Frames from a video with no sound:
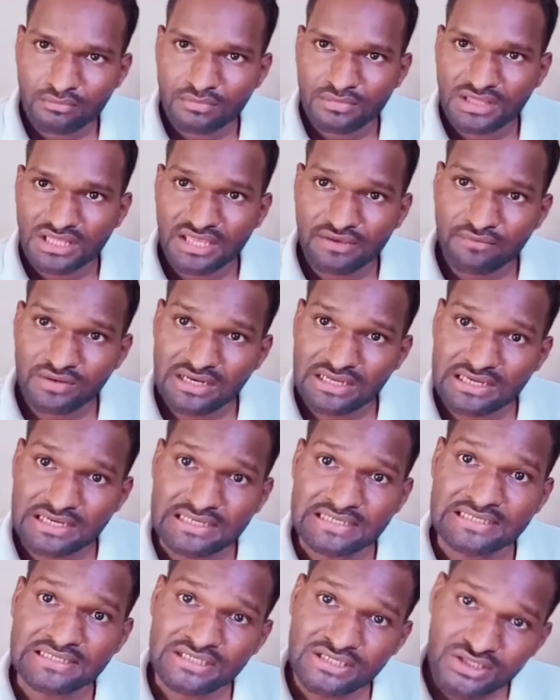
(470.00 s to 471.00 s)
They will
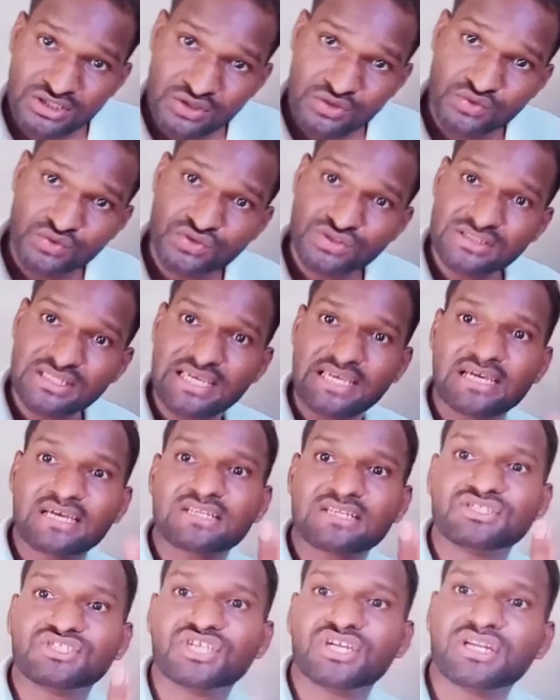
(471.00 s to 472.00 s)
continue
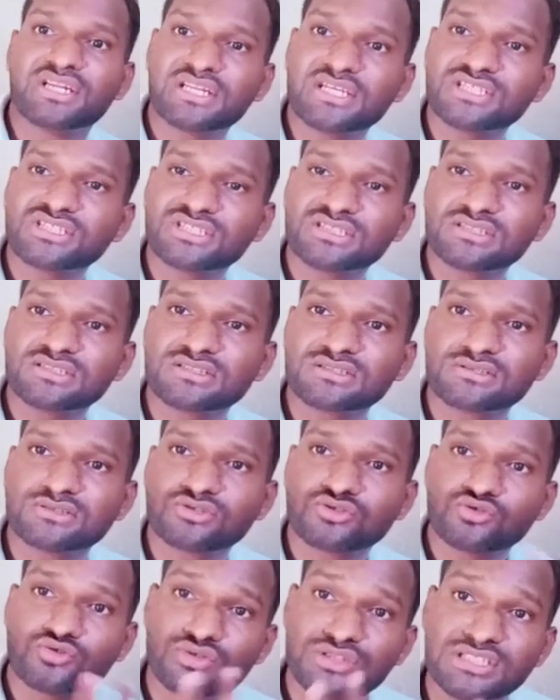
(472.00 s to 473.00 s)
their generations.
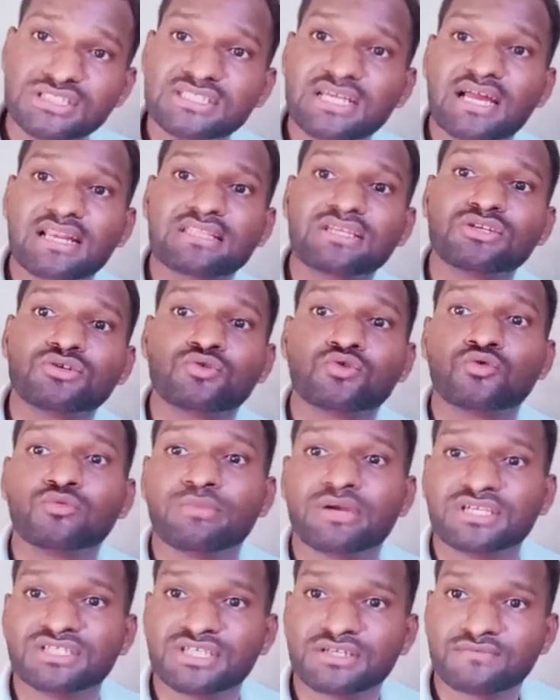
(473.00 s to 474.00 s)
So these are the two
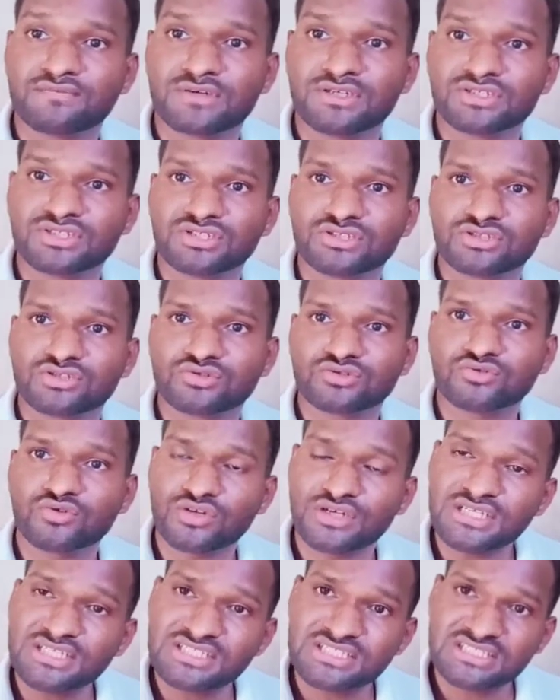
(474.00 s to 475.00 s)
major functions. Though
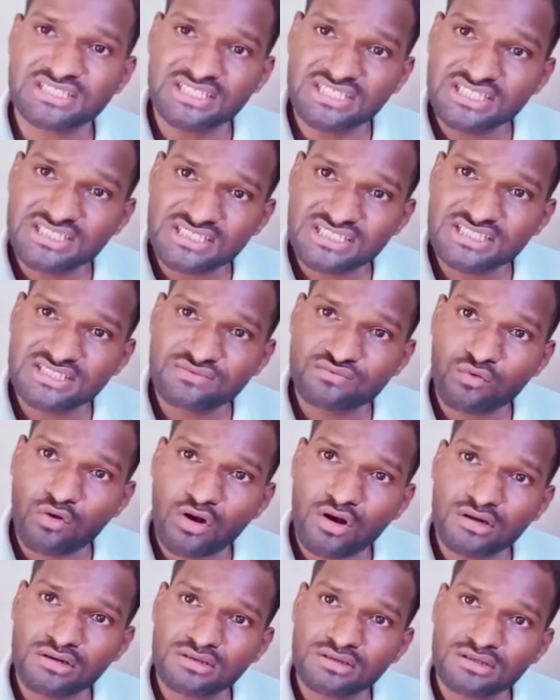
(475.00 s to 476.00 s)
its niche is
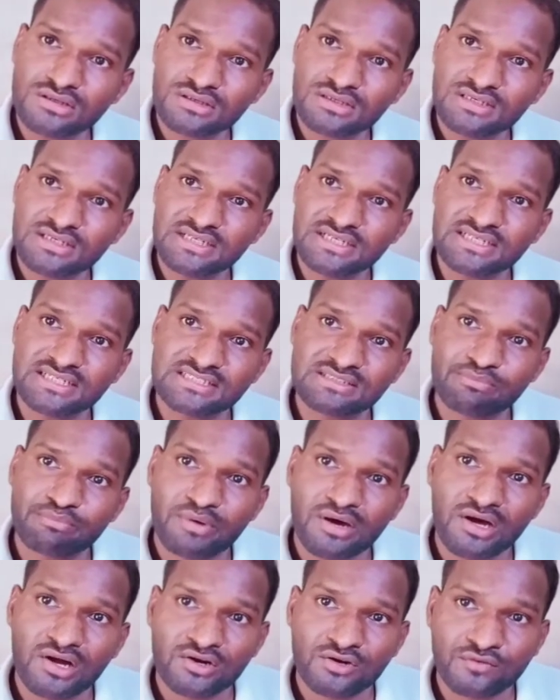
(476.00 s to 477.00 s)
what? It is a
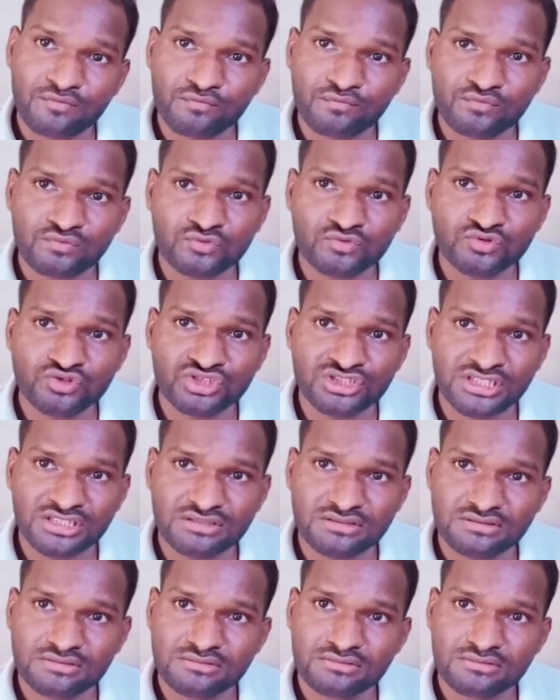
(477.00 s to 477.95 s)
part of food chain.